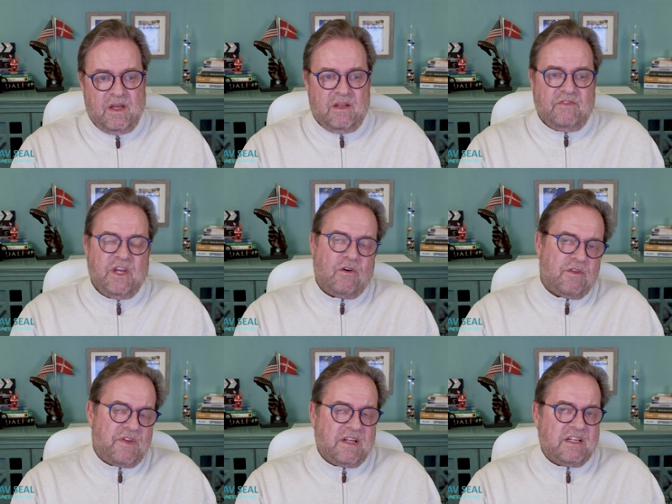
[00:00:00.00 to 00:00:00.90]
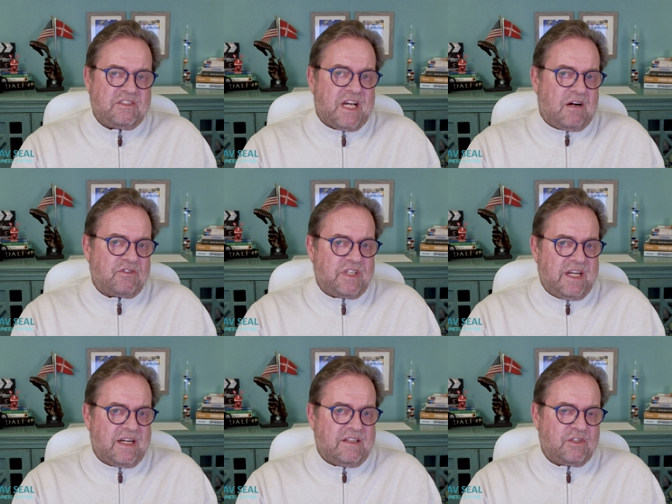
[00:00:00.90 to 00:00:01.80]
The only thing that is
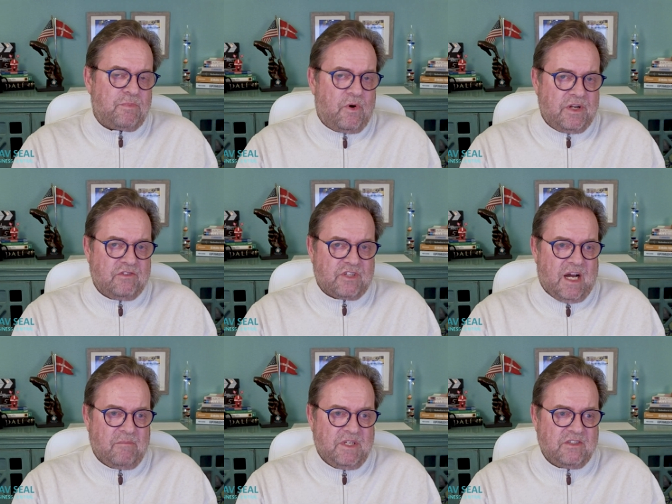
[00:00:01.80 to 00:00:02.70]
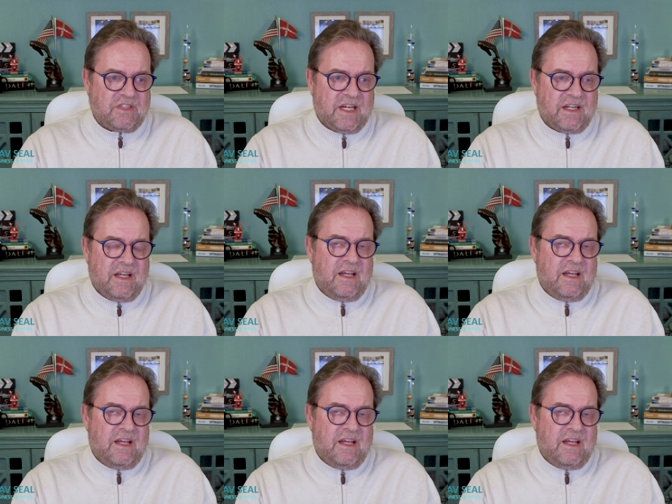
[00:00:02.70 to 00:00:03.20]
outstanding at this point in time is that